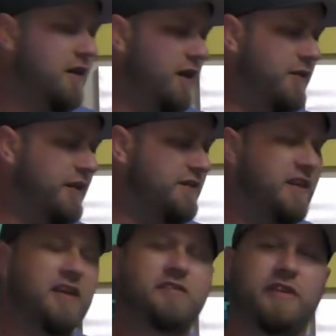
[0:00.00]
I think it's
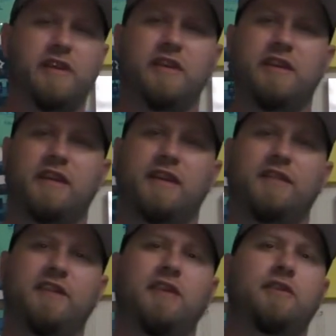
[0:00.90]
actually going to kick
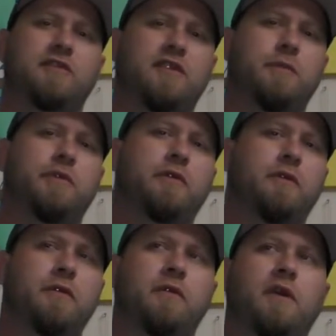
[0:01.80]
out the interceptor.
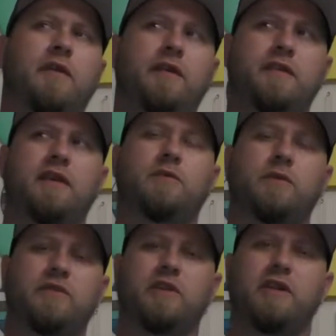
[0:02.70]
I think that's
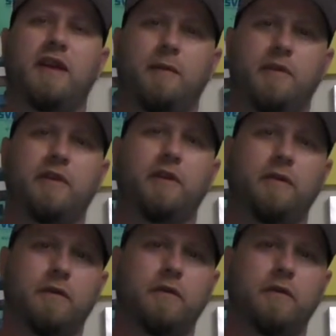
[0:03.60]
what's going to happen there.